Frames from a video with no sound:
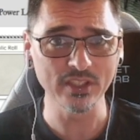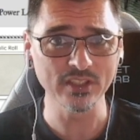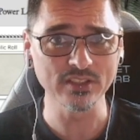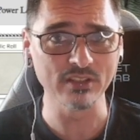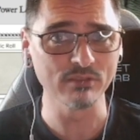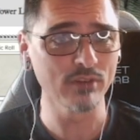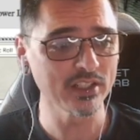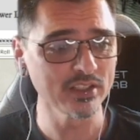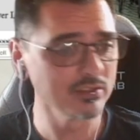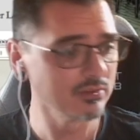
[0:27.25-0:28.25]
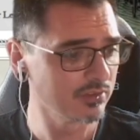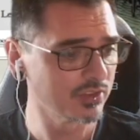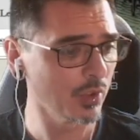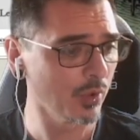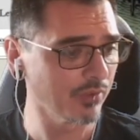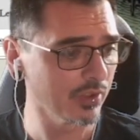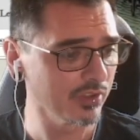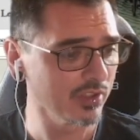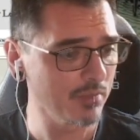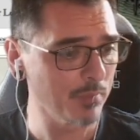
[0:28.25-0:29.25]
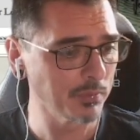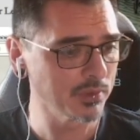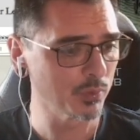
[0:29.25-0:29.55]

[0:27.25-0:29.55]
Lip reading: there's a running show I've got on at the moment,